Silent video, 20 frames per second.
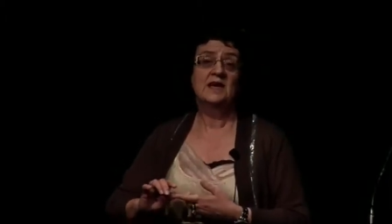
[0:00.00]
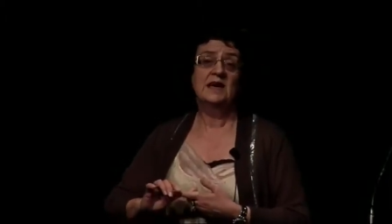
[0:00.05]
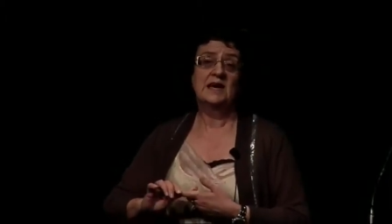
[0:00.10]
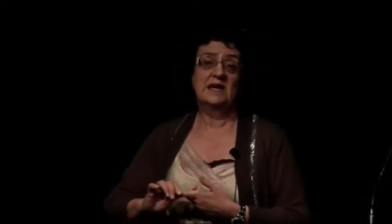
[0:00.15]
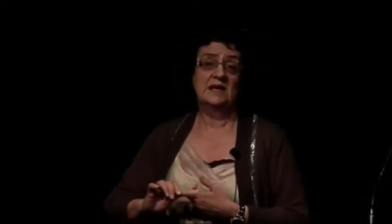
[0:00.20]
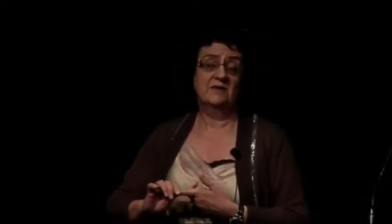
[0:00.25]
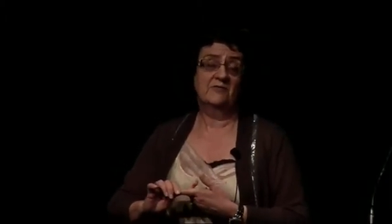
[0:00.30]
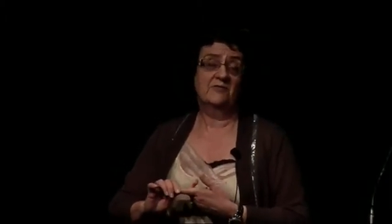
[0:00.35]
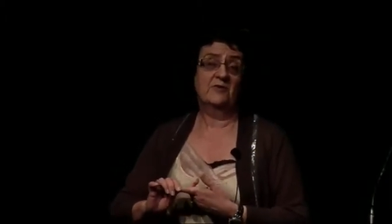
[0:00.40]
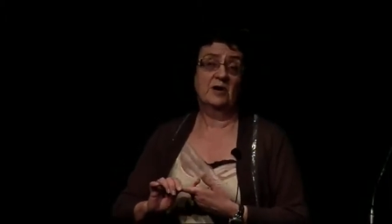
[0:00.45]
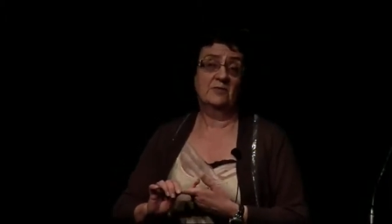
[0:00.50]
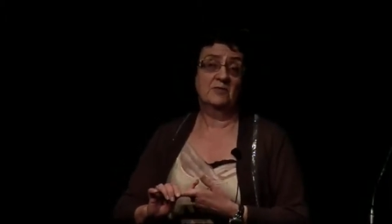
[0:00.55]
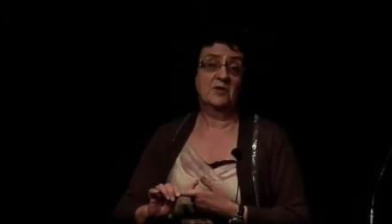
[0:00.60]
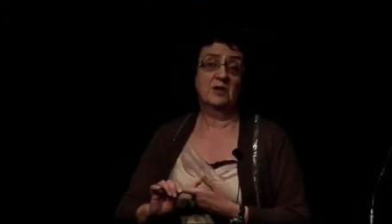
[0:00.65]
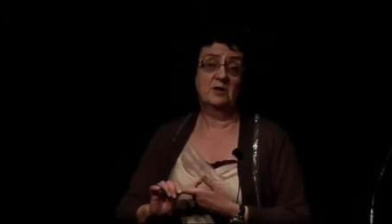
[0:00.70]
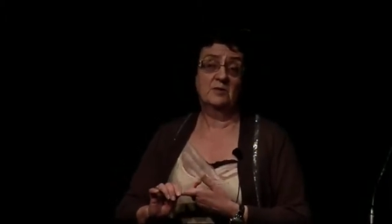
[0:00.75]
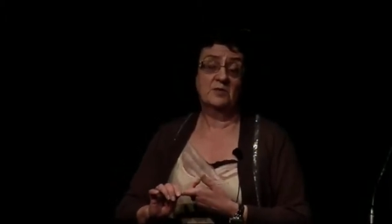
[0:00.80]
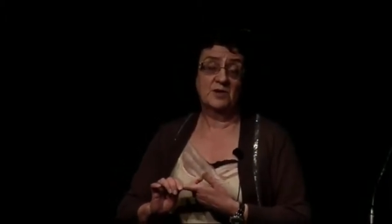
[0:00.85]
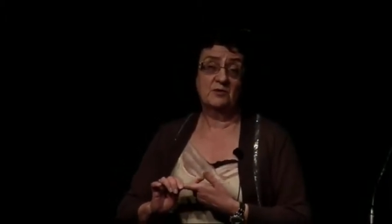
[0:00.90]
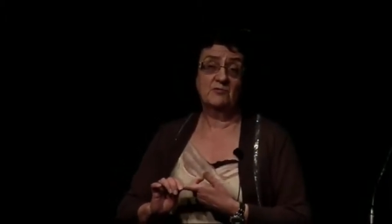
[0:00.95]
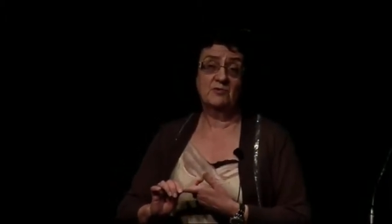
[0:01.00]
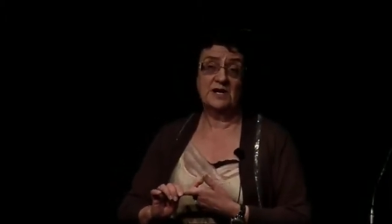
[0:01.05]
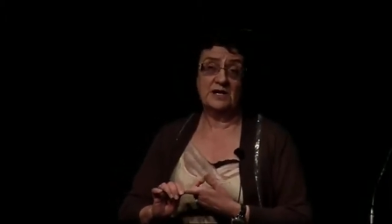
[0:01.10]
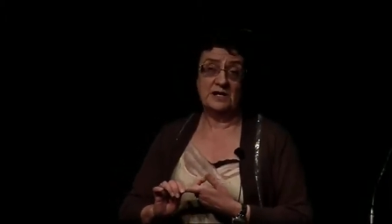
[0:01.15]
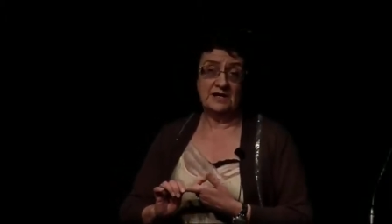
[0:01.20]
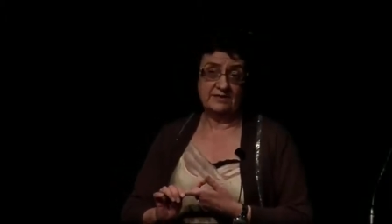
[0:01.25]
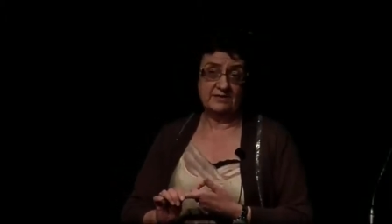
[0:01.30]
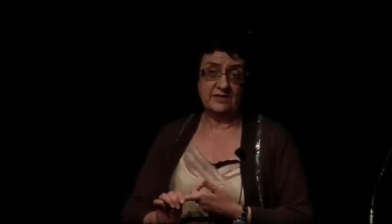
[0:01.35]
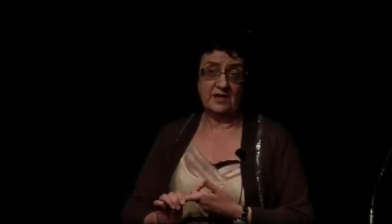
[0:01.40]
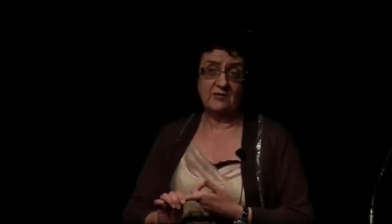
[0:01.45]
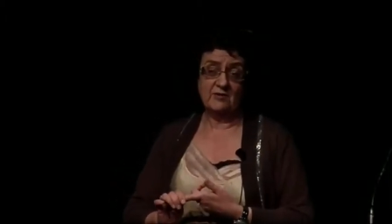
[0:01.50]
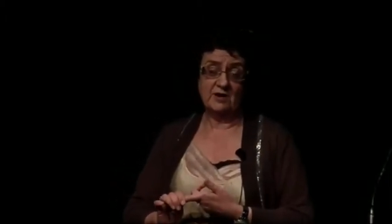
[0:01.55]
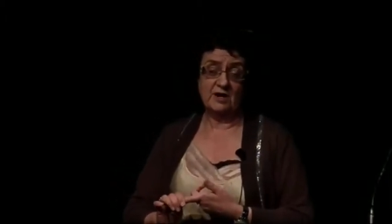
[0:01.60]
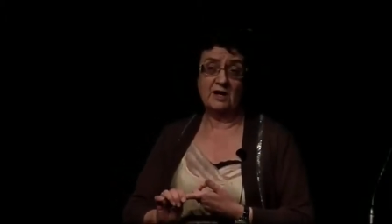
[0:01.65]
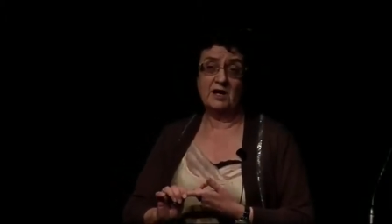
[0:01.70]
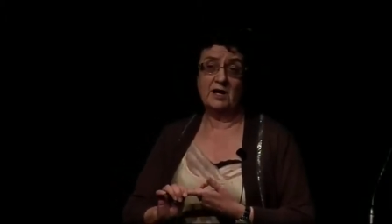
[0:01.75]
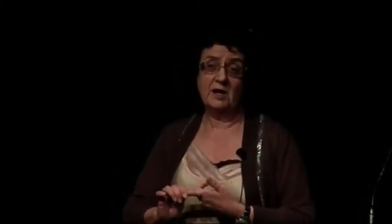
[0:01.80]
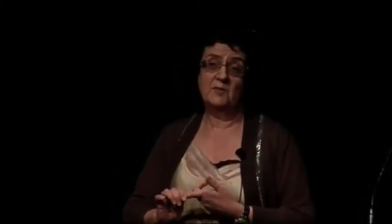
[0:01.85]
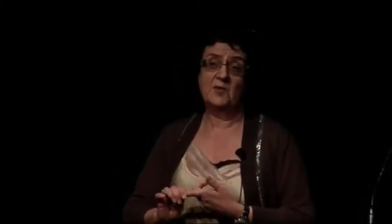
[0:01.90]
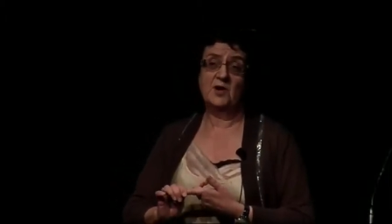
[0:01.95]
And if I'm going to be really thorough,
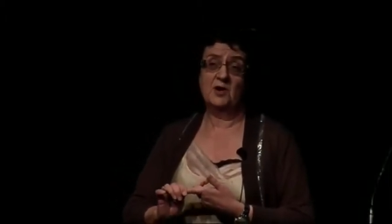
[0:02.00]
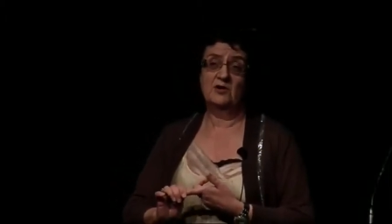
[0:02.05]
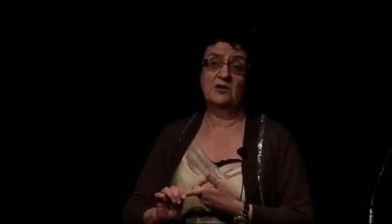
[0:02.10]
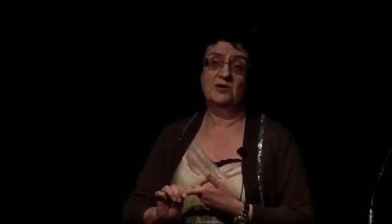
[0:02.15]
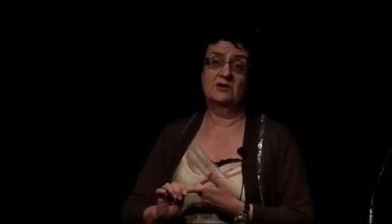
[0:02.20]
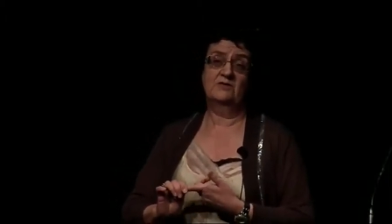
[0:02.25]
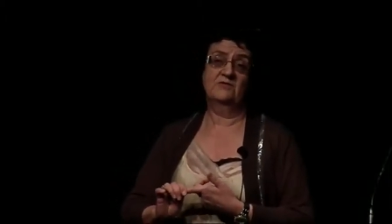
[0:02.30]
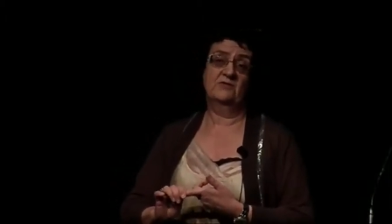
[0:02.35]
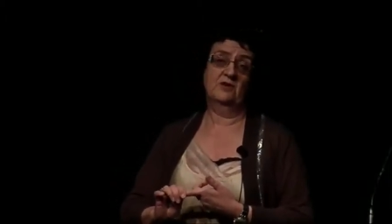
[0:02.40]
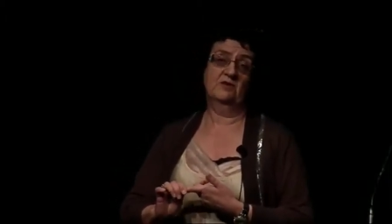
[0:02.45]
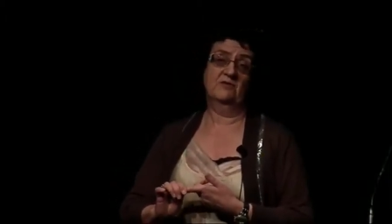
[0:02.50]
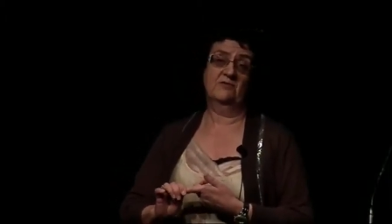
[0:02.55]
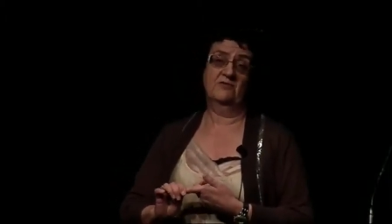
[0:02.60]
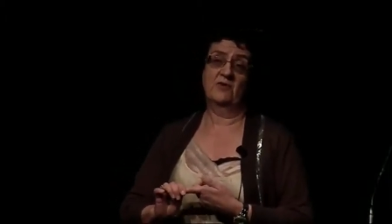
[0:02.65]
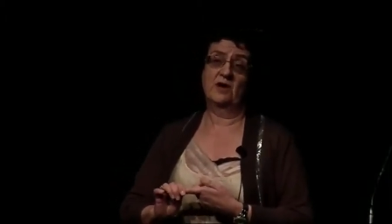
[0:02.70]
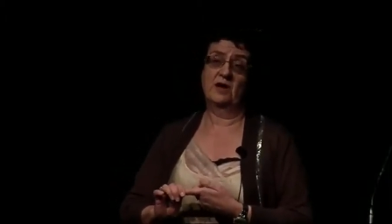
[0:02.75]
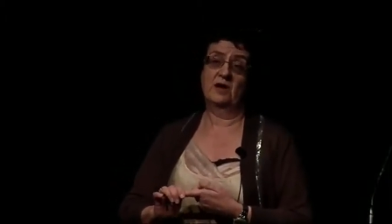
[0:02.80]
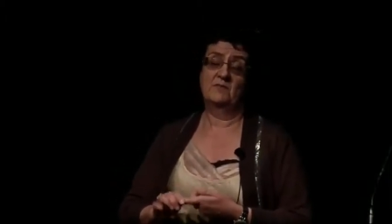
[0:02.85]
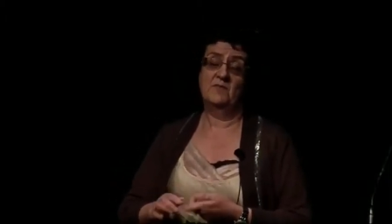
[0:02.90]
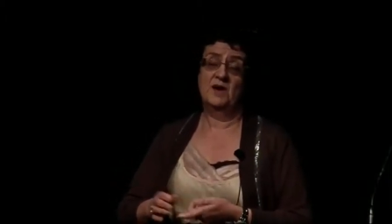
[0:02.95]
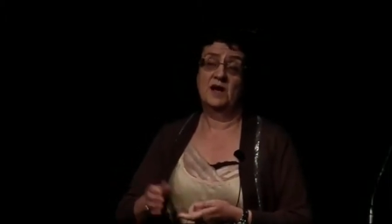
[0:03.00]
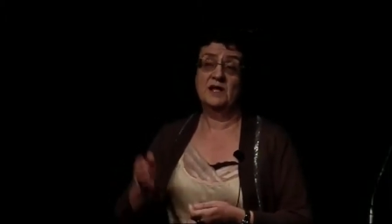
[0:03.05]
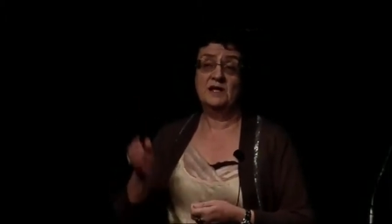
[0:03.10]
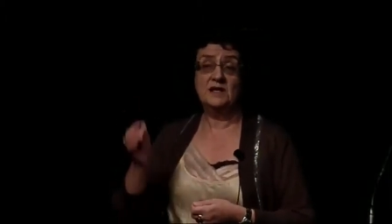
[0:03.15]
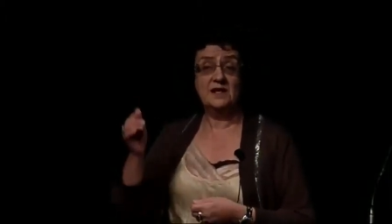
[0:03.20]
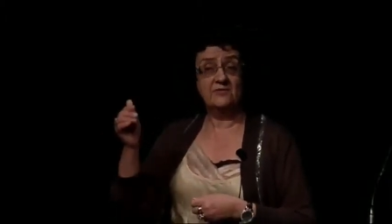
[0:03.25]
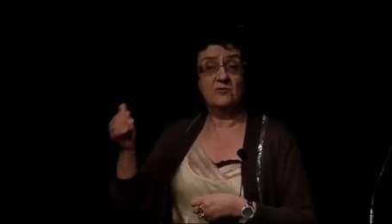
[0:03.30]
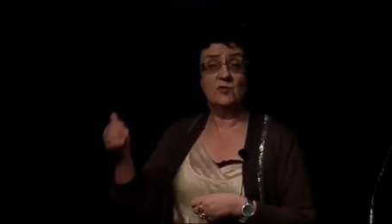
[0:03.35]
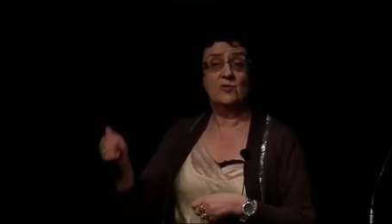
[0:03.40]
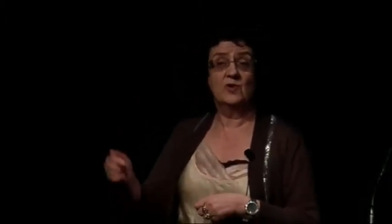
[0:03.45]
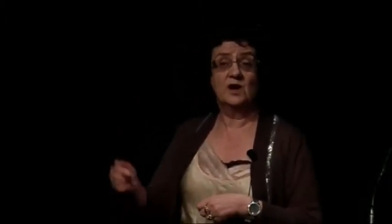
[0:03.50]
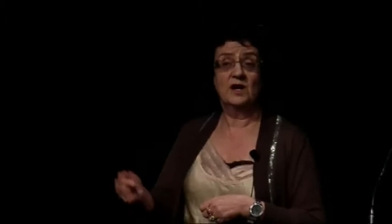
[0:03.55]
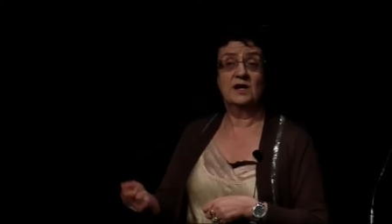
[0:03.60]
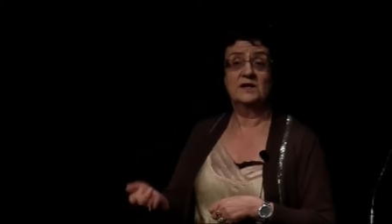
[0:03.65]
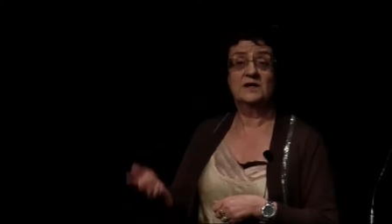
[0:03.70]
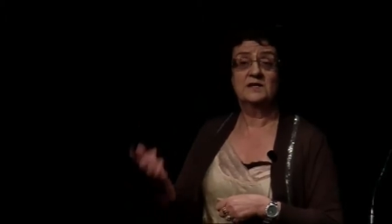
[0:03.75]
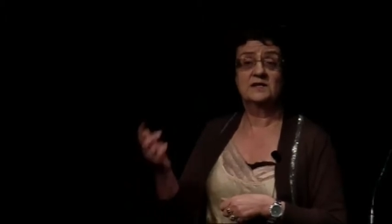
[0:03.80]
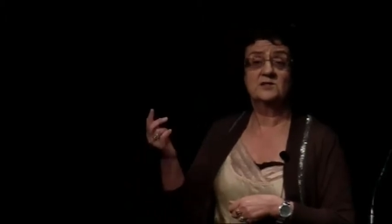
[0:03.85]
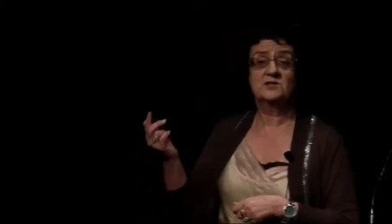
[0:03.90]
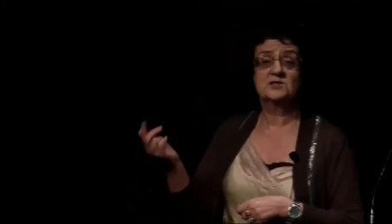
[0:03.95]
I'm going to verify my level
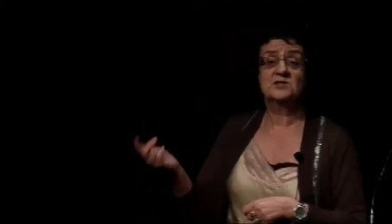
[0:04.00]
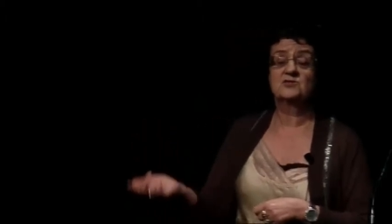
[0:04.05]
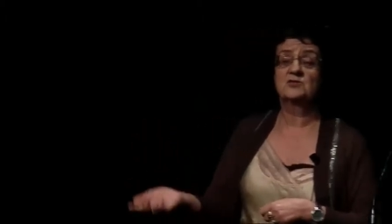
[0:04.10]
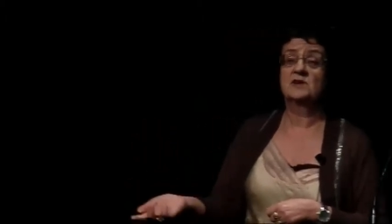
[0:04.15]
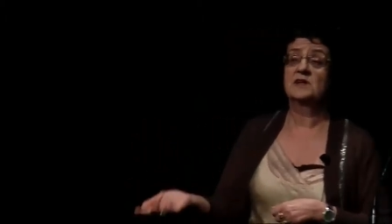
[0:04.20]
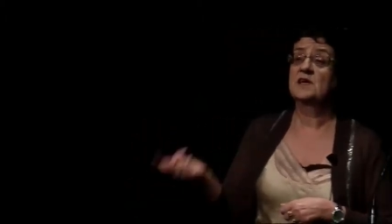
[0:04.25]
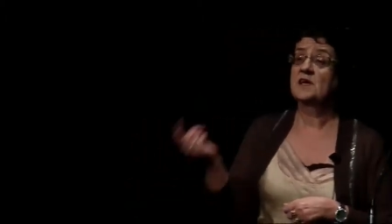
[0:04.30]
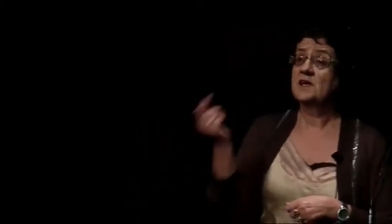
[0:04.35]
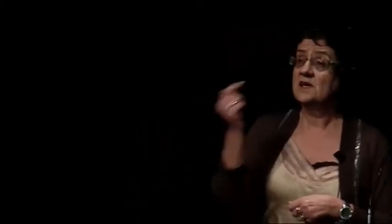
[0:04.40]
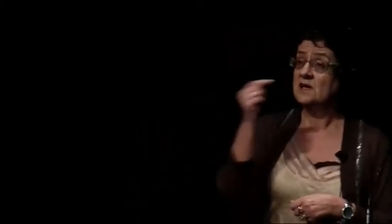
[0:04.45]
one history